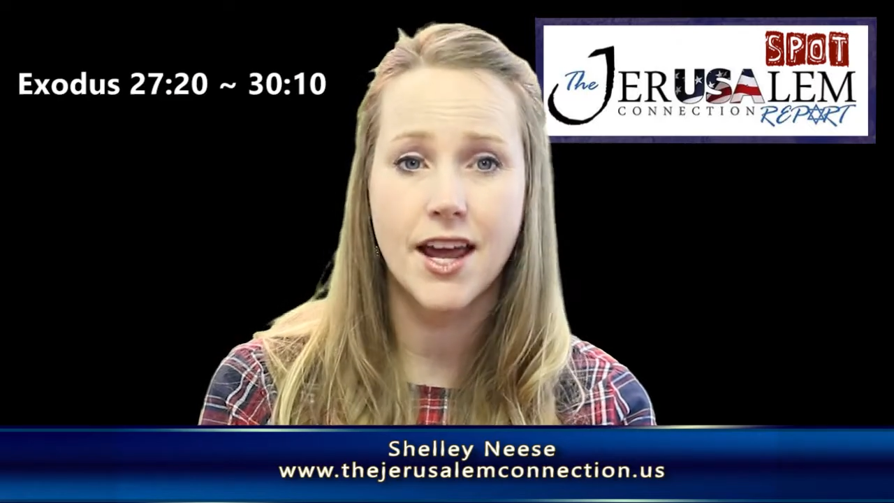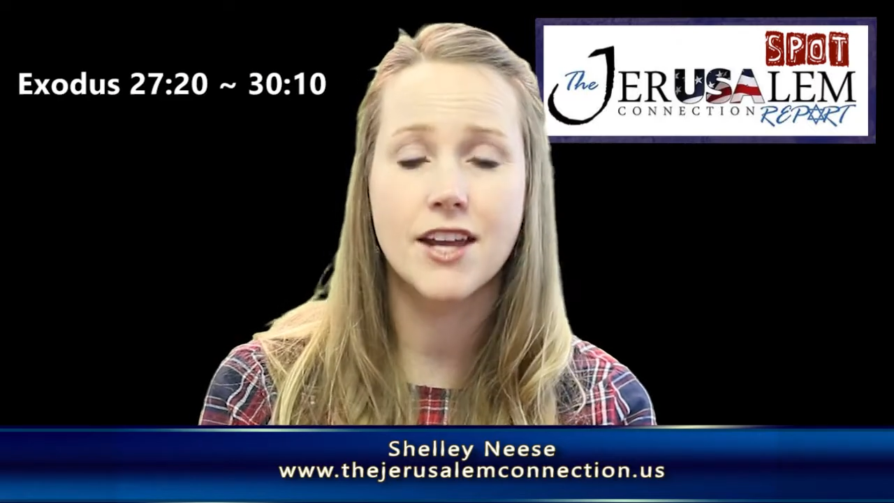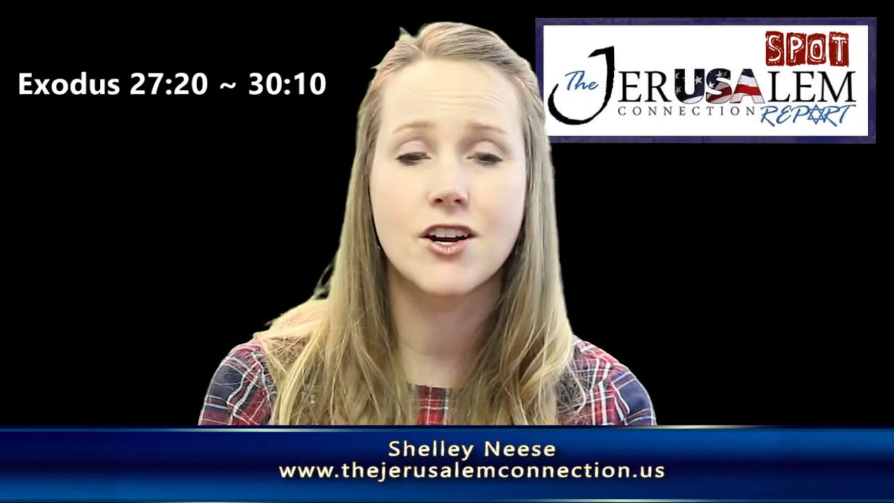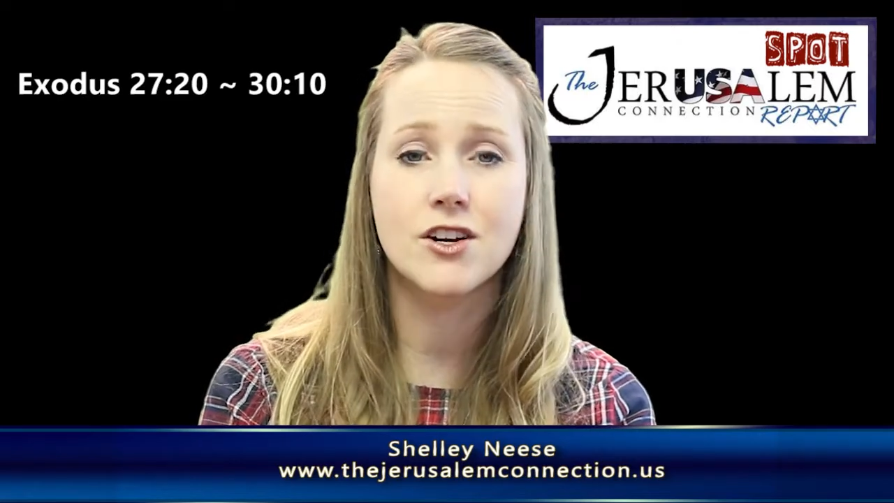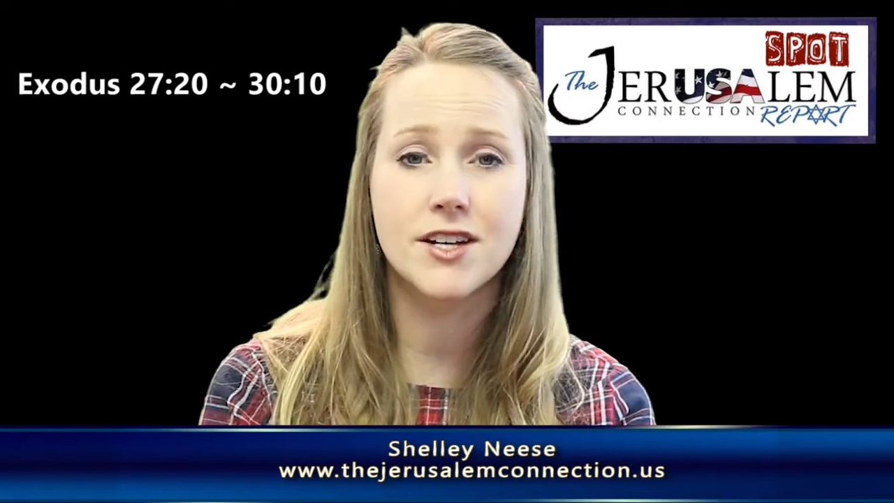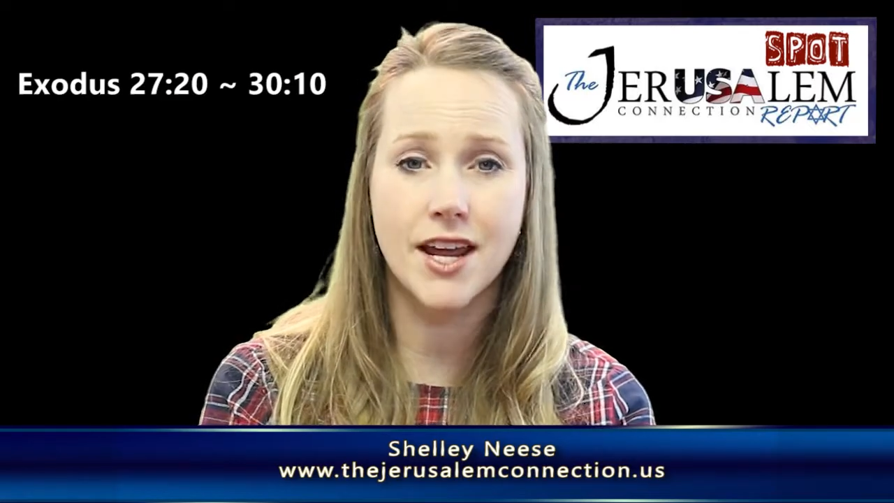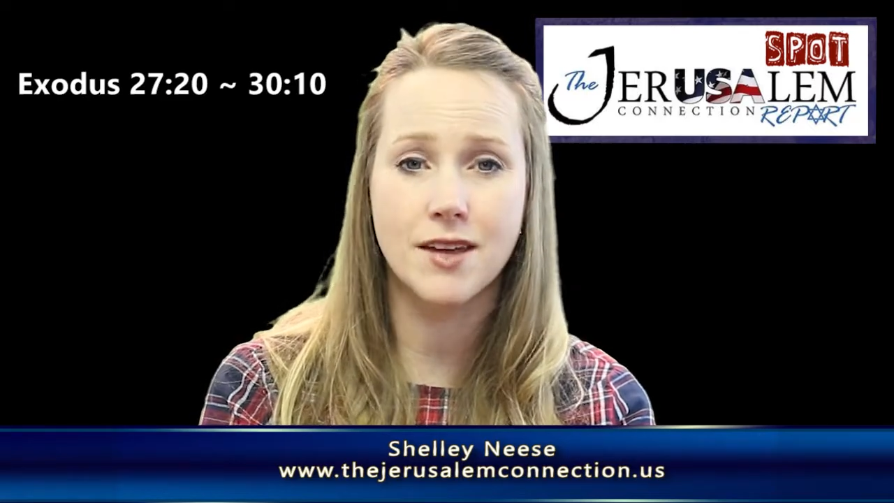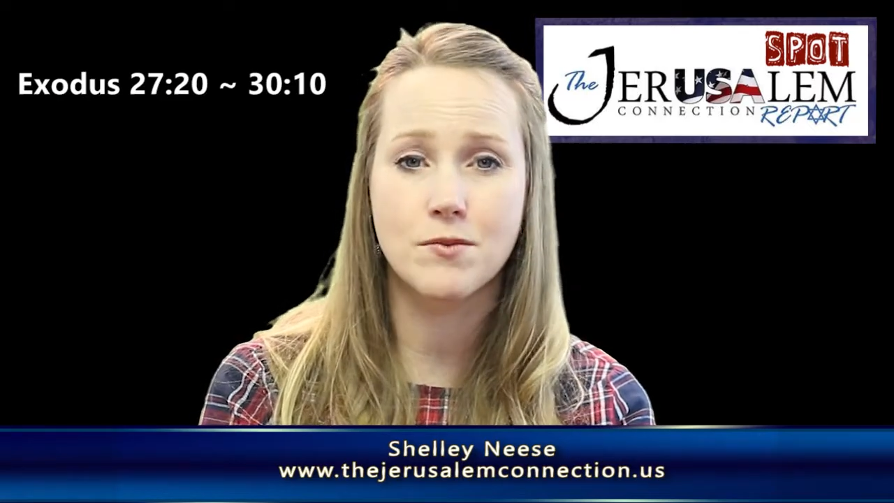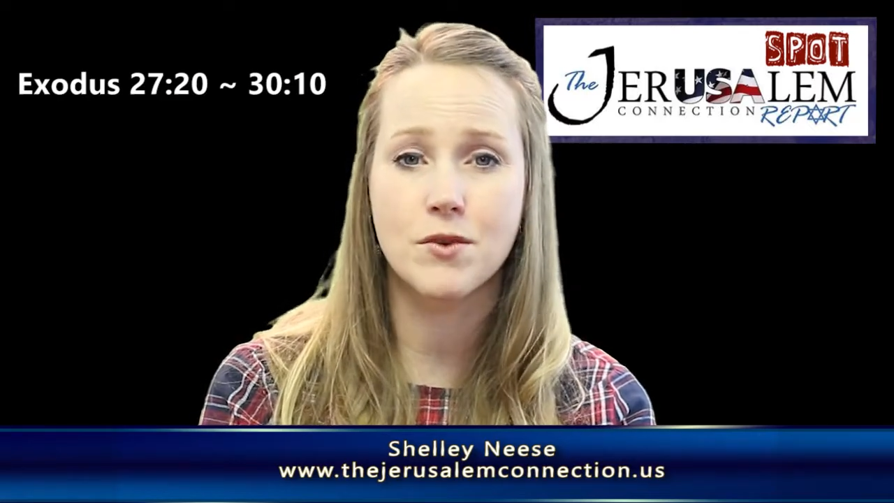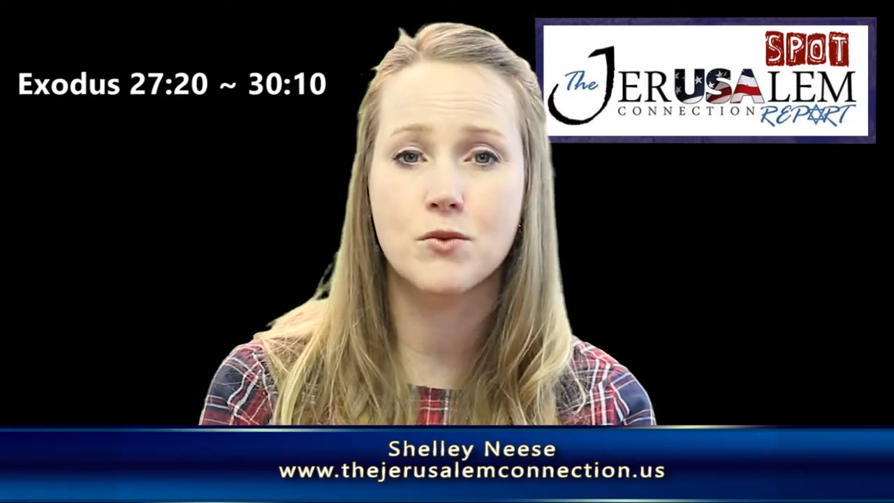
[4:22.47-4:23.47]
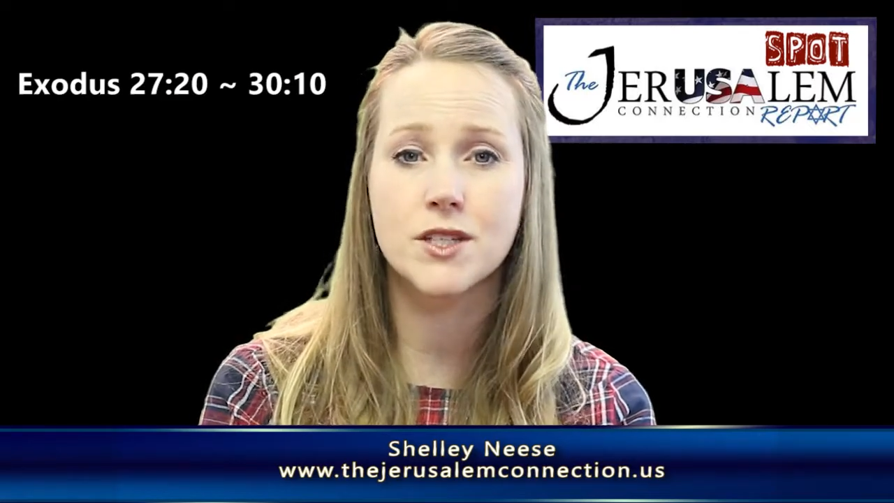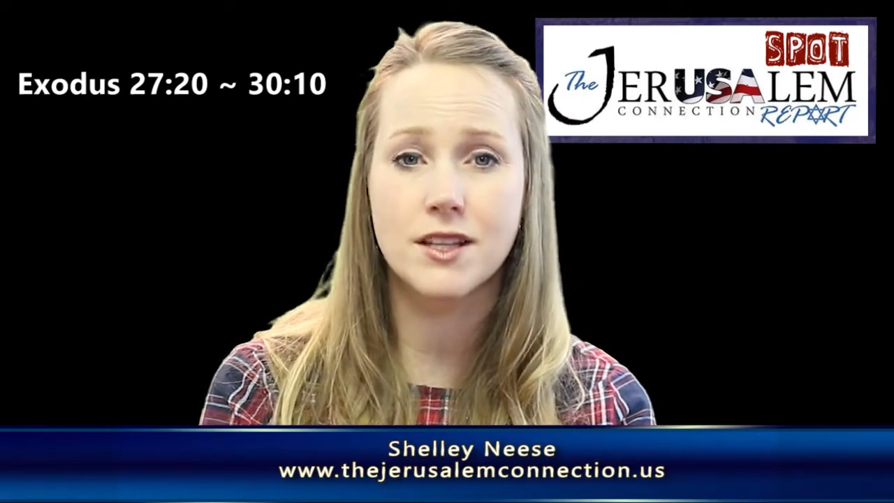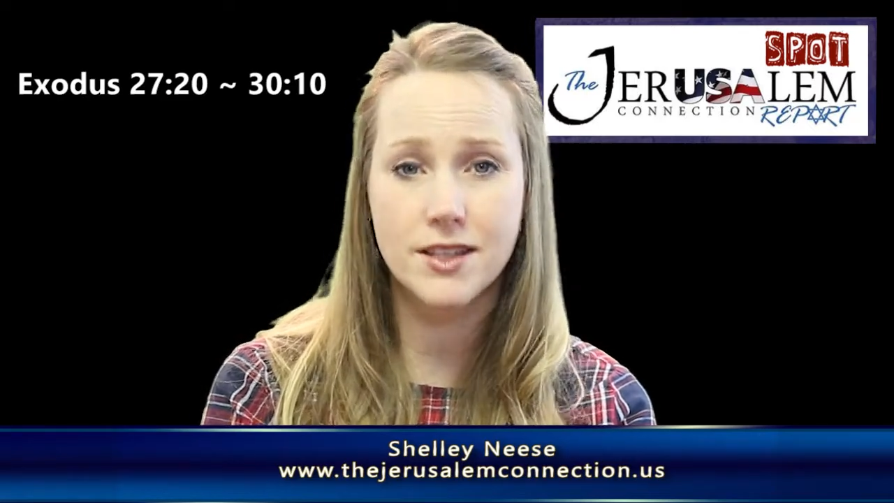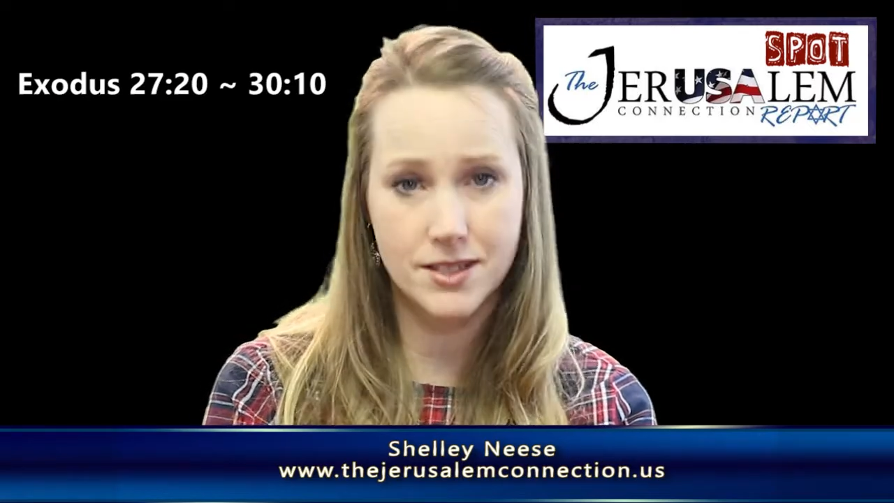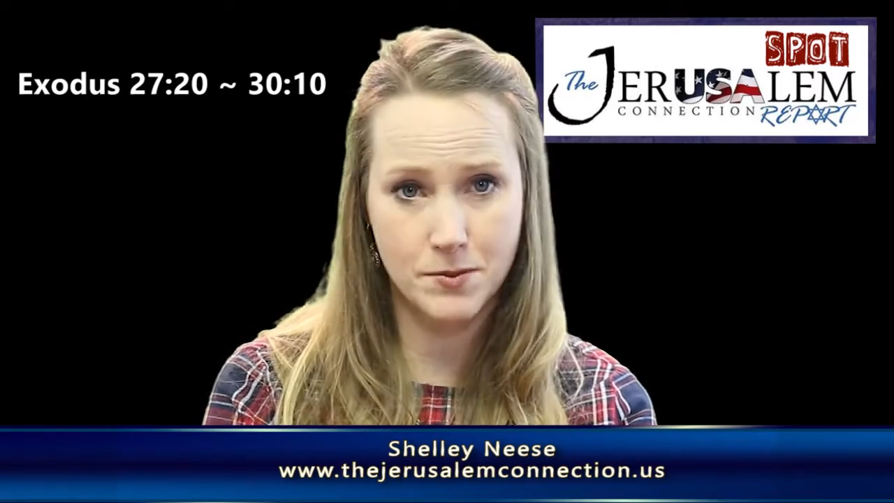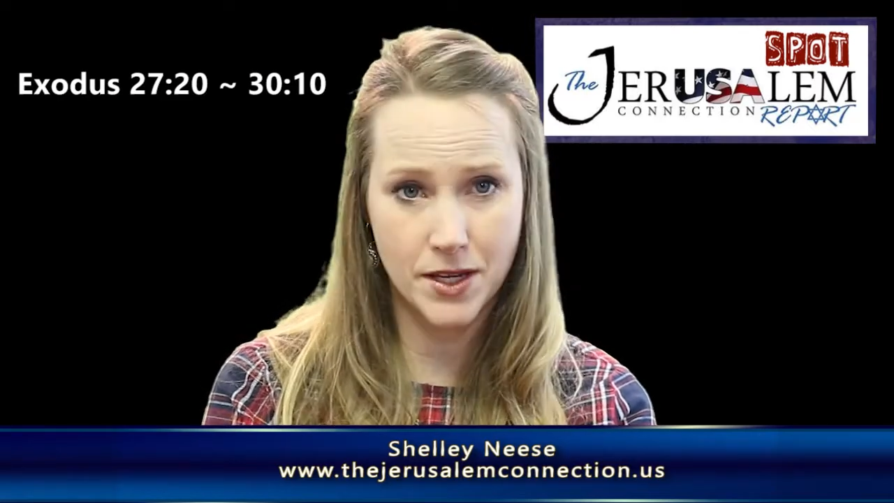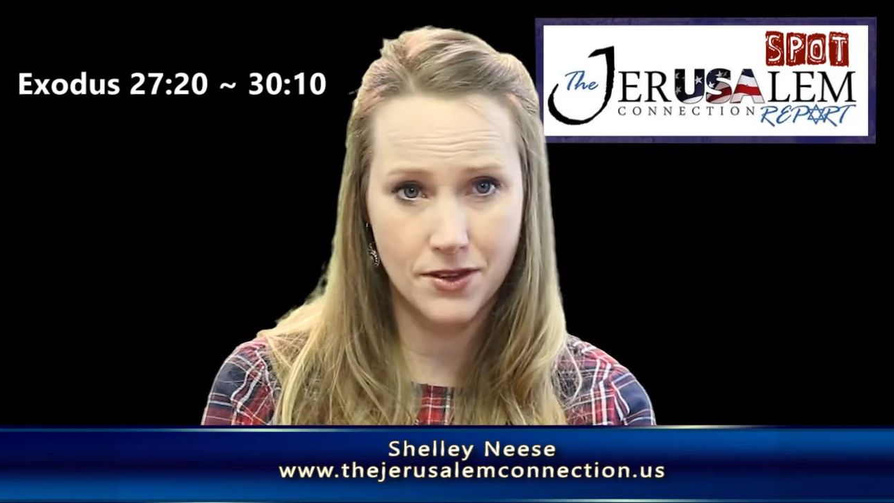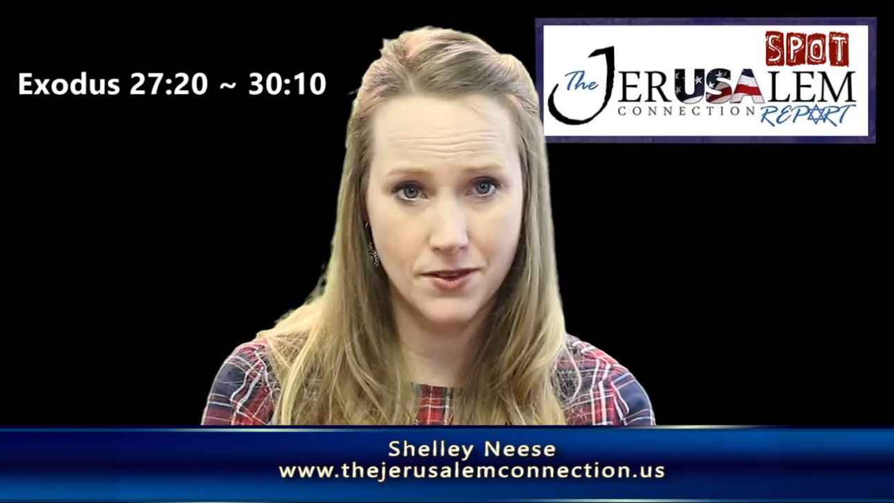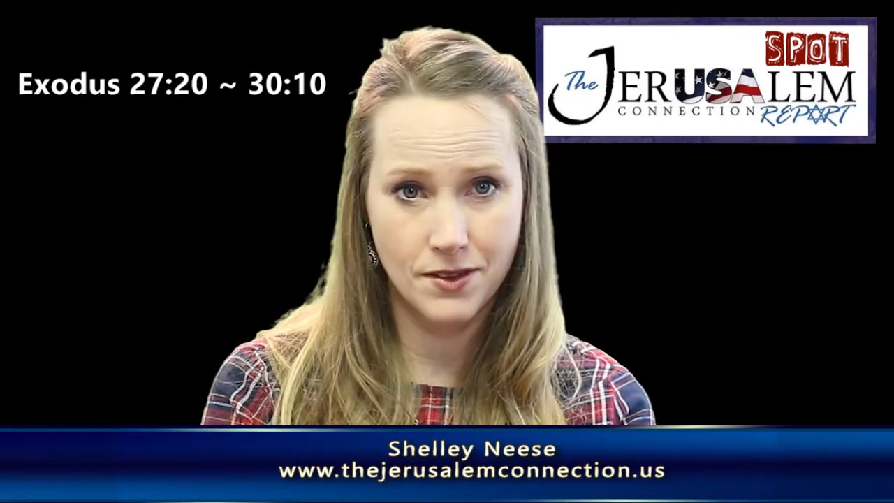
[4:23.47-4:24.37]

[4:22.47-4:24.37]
and her name was Elizabeth.